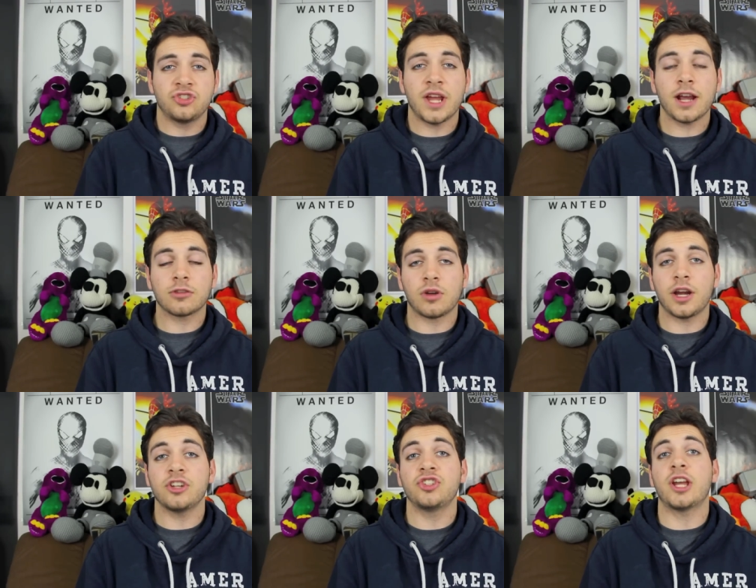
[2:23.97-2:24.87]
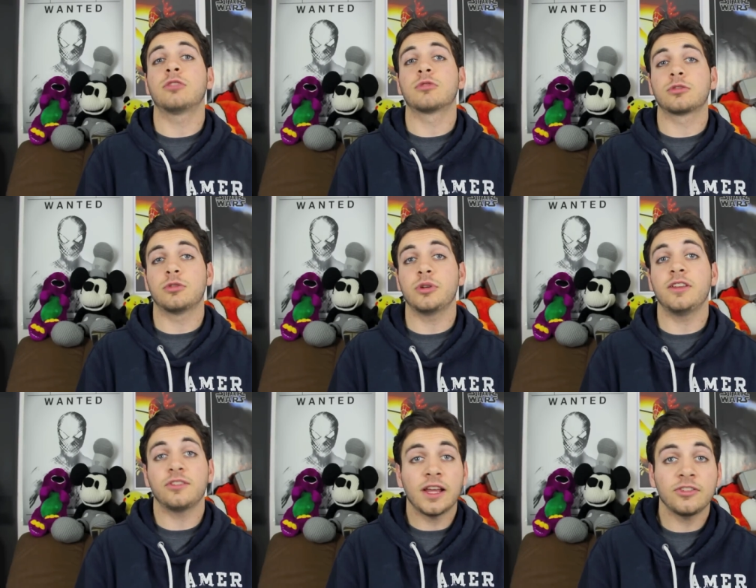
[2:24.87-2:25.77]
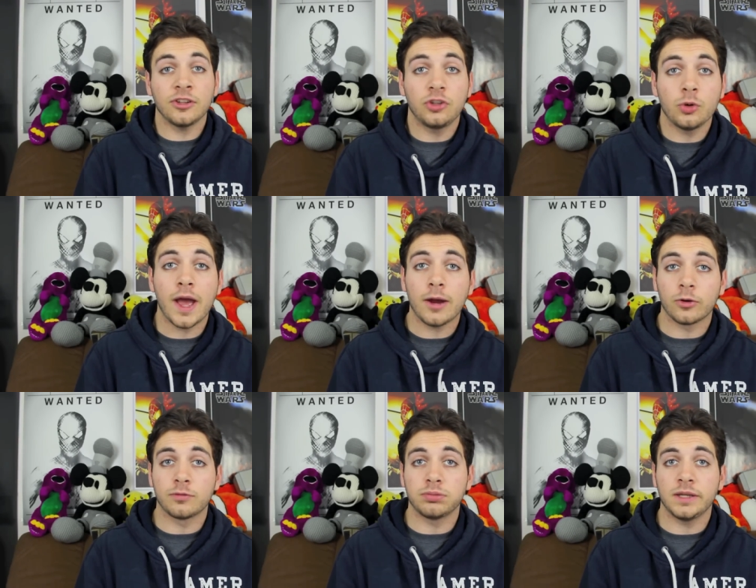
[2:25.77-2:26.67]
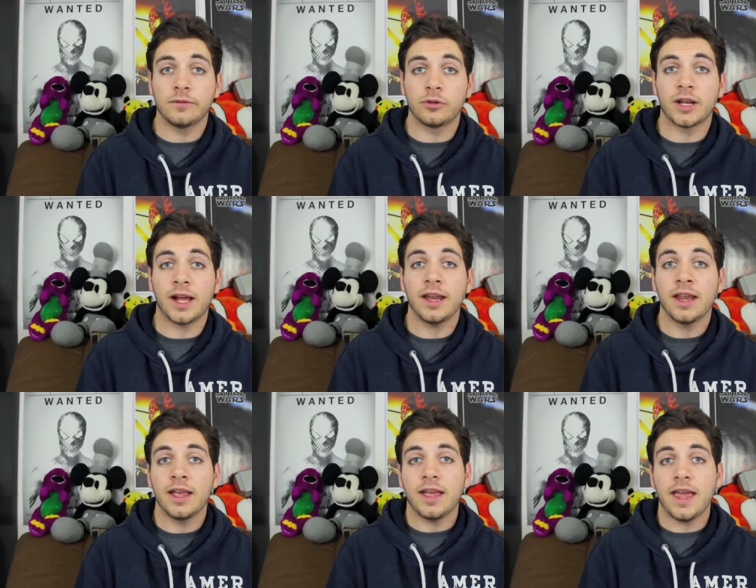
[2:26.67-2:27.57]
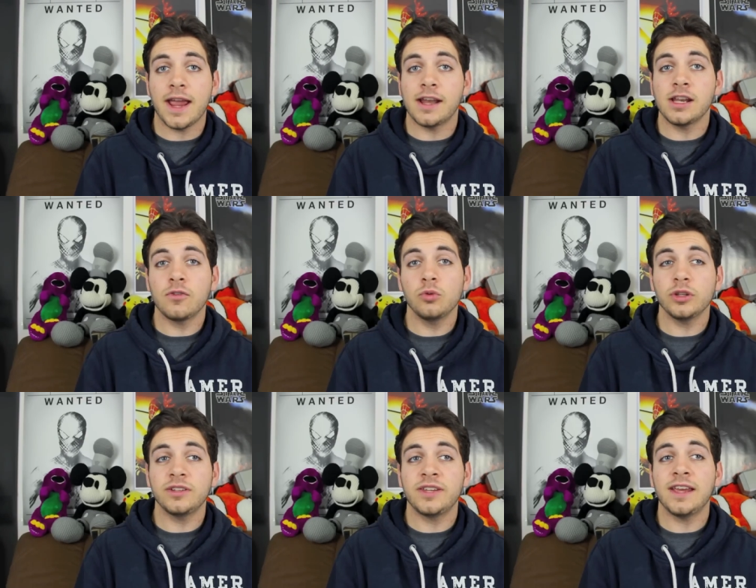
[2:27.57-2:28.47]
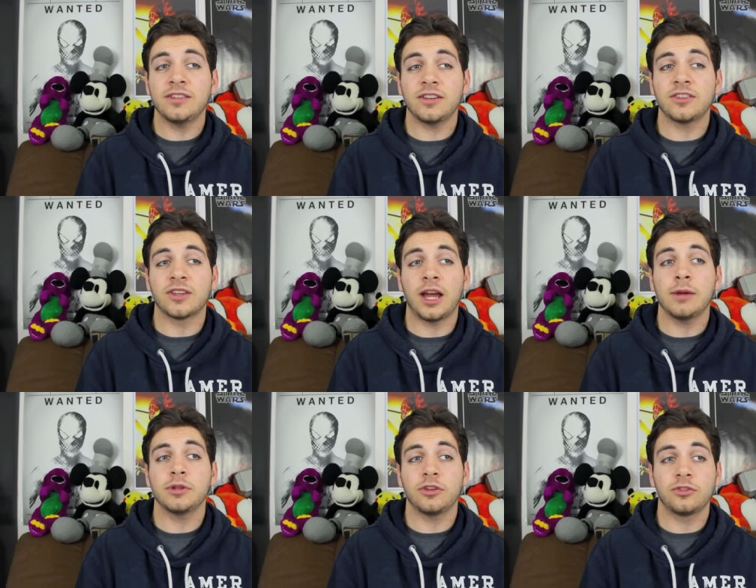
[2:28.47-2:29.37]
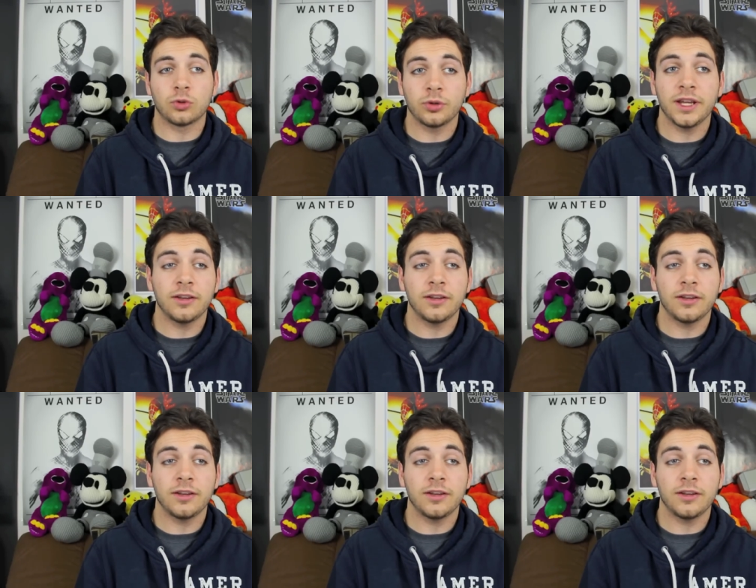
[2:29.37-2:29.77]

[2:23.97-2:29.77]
Jack Ryan: Shadow Recruit is less than 2 hours, believe it or not, and it never really takes its time with the story.